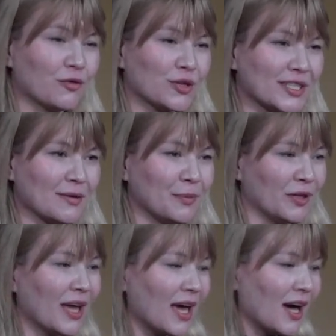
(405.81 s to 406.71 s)
For example,
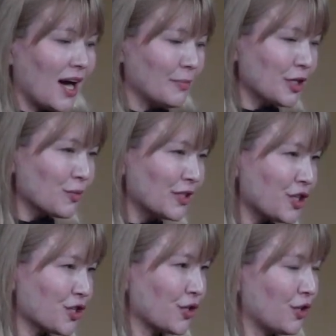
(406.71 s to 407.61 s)
I'm not really
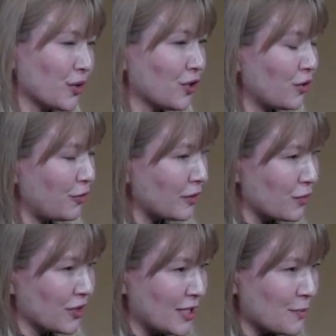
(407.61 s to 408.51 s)
sure you're a good fit
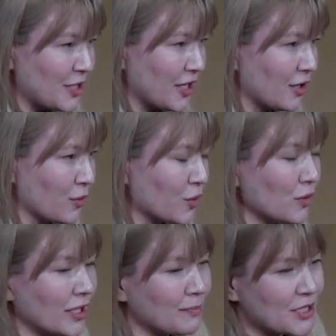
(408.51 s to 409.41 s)
for this particular role.
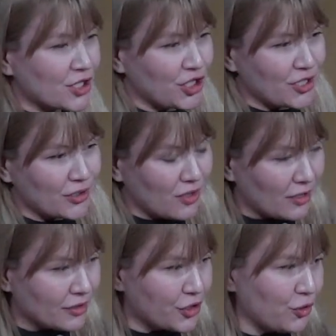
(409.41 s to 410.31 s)
Let me suggest you
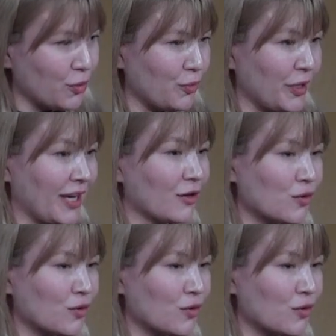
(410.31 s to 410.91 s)
other job opening.